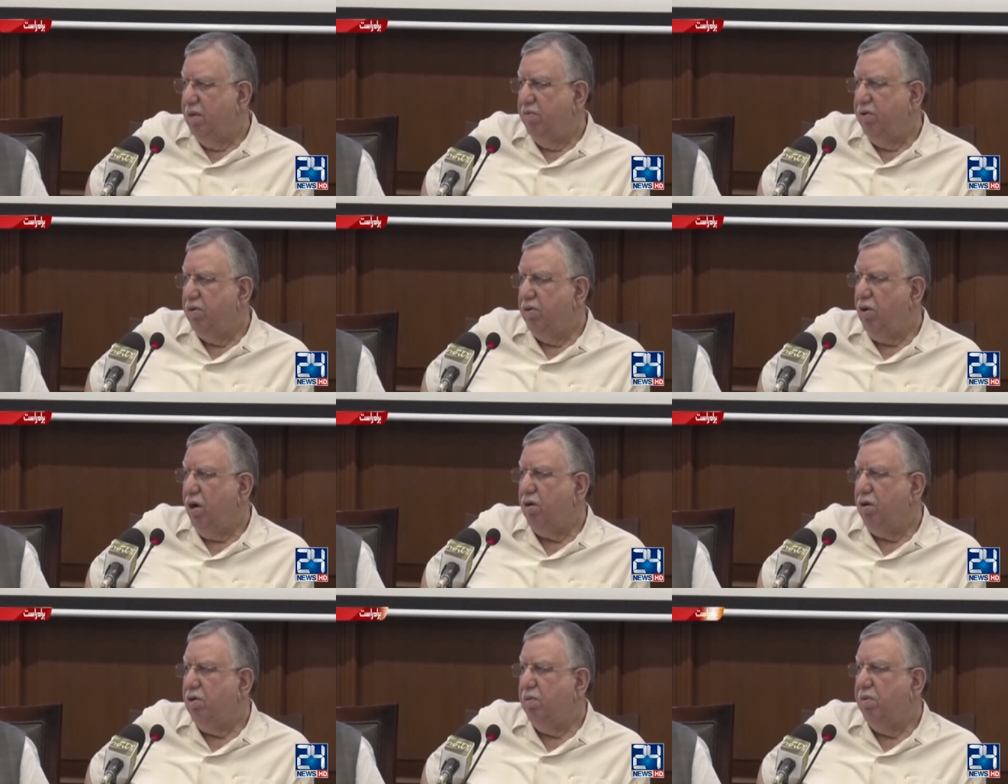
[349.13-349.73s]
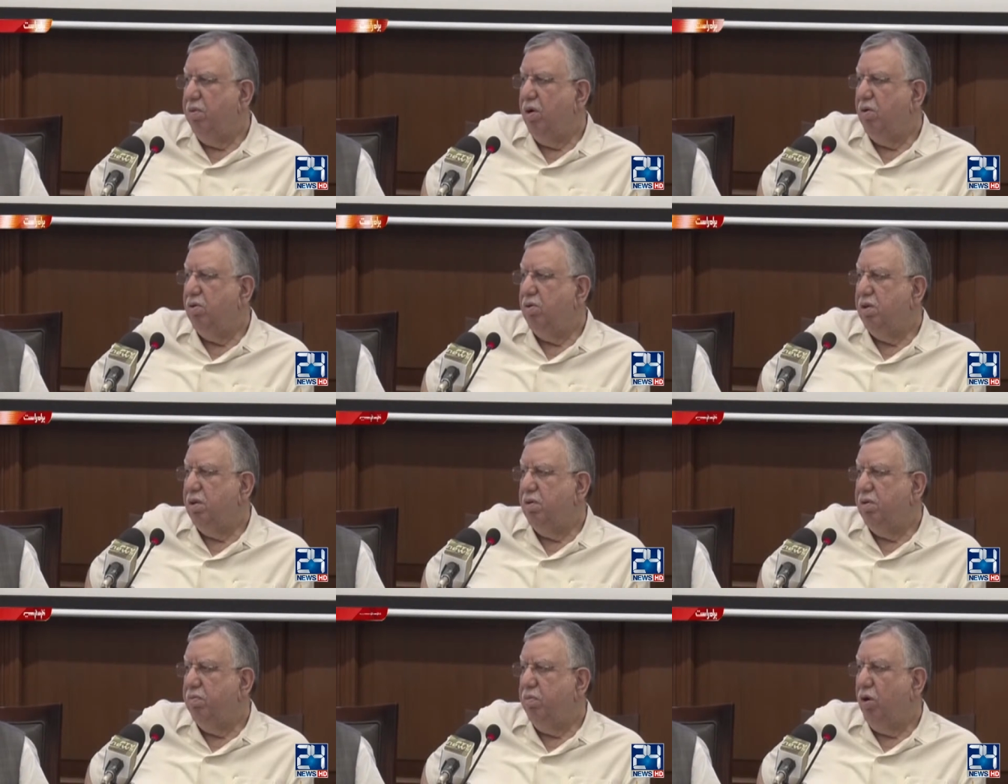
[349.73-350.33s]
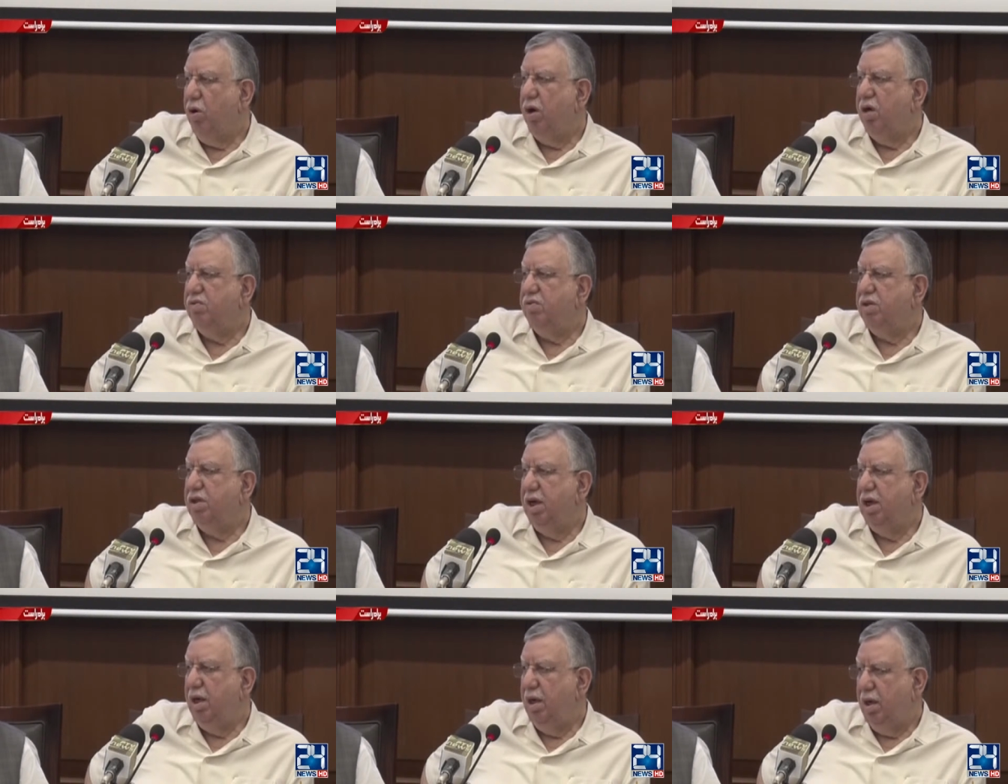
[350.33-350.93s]
We talked about point of
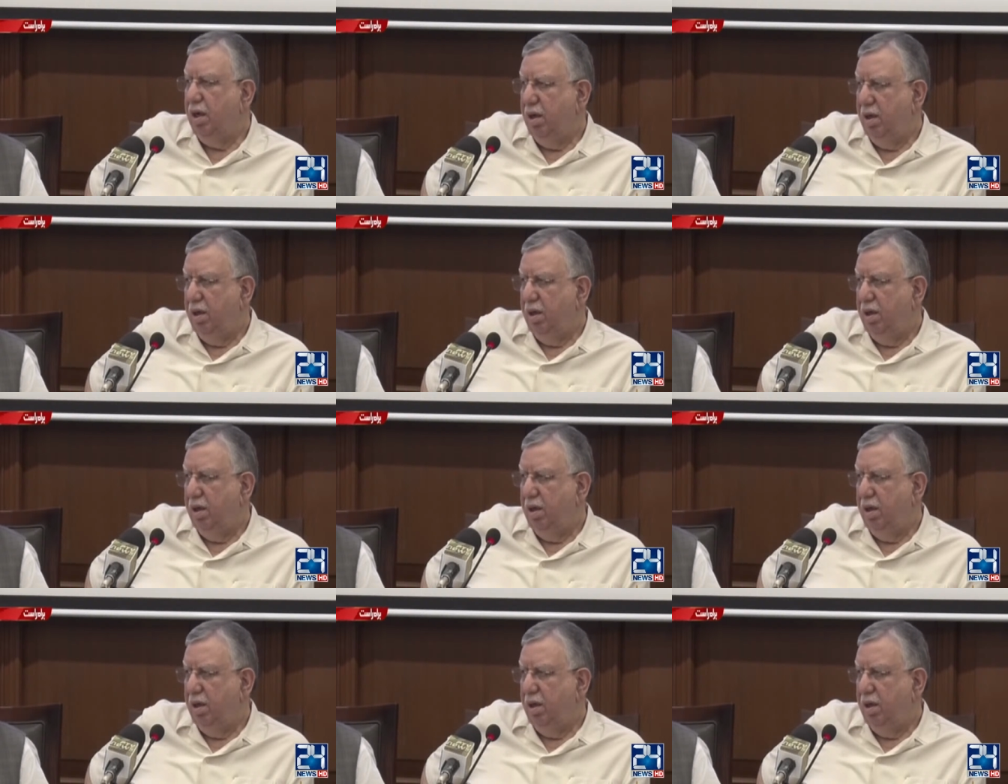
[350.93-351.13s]
sale,